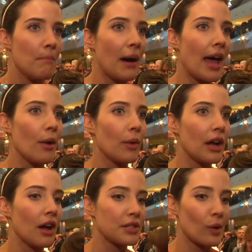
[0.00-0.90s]
But
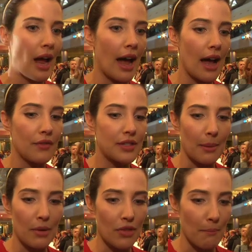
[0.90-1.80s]
we also have
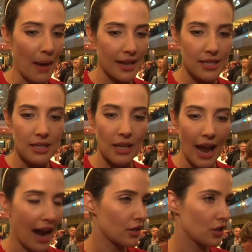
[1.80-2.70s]
some of the best
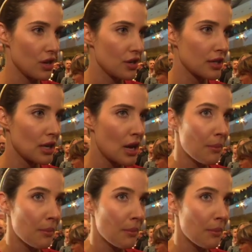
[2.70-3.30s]
actors